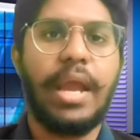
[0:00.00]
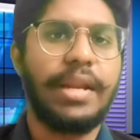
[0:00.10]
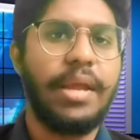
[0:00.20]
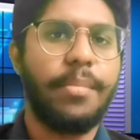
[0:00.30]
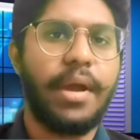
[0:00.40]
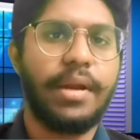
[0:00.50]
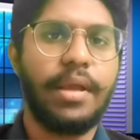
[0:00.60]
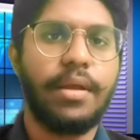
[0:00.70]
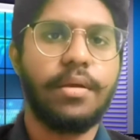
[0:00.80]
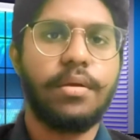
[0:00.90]
and day by
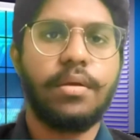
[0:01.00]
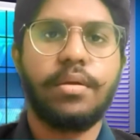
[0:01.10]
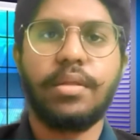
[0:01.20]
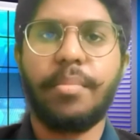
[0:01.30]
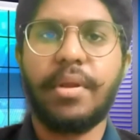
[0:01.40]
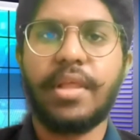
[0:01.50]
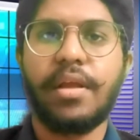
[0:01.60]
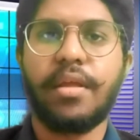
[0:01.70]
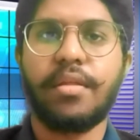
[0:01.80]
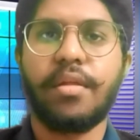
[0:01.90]
day, the mental
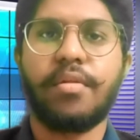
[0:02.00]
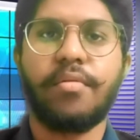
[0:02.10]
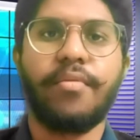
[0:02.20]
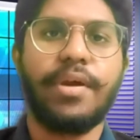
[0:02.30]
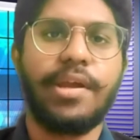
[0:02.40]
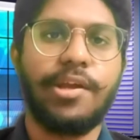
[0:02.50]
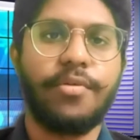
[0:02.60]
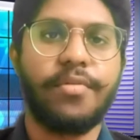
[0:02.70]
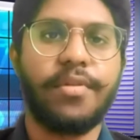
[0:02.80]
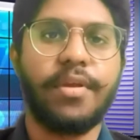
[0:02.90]
health cases were
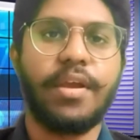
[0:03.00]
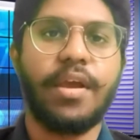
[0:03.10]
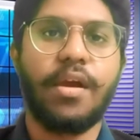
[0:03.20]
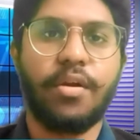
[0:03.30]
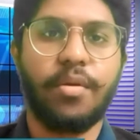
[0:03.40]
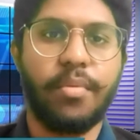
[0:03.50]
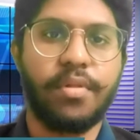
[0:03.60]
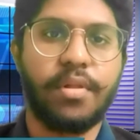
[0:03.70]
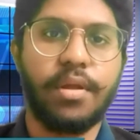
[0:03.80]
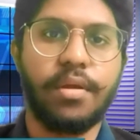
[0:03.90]
increasing
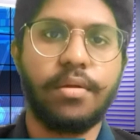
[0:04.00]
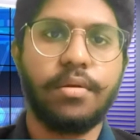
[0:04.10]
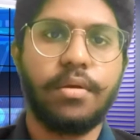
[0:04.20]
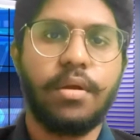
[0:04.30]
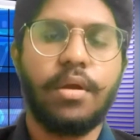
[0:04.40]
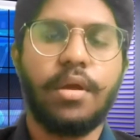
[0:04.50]
enormously. In